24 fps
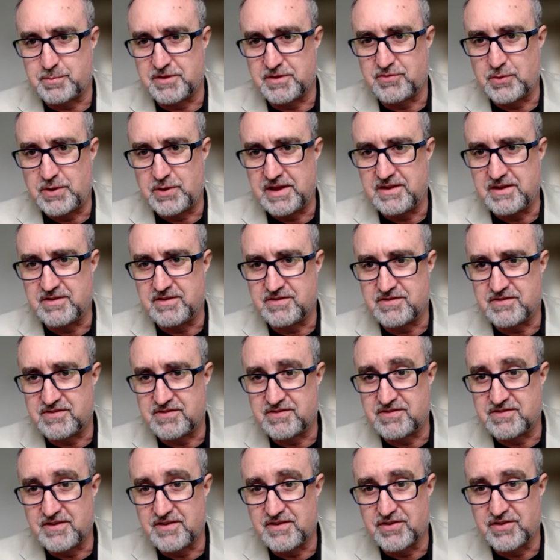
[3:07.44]
between
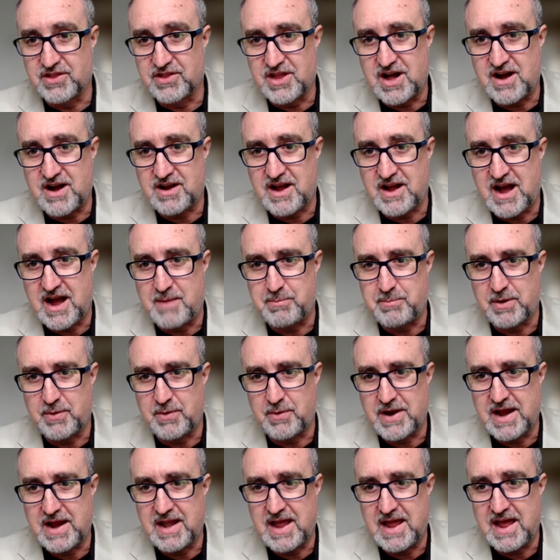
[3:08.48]
civil law
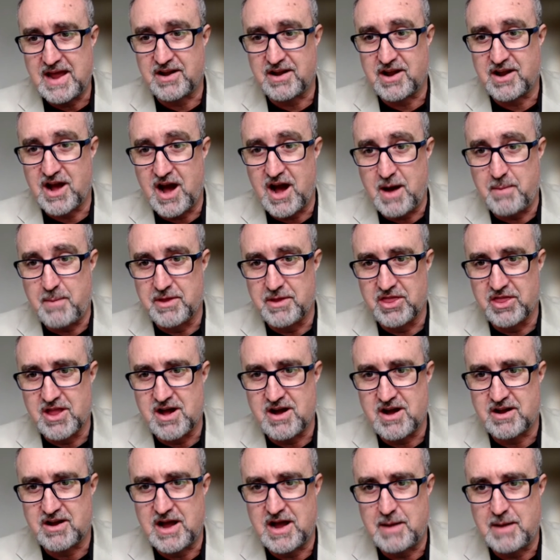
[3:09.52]
copyright and common
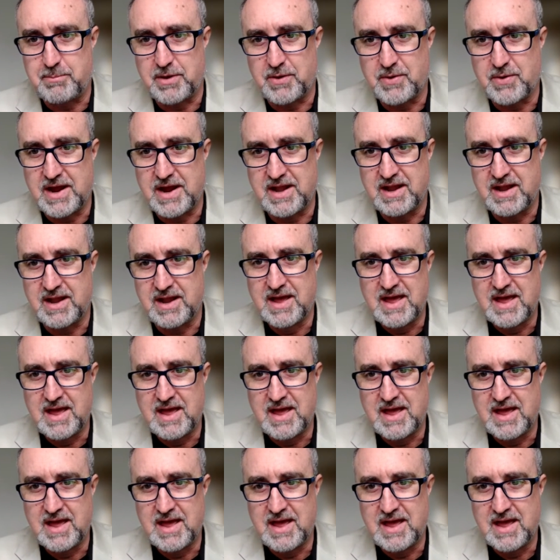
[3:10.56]
law copyright.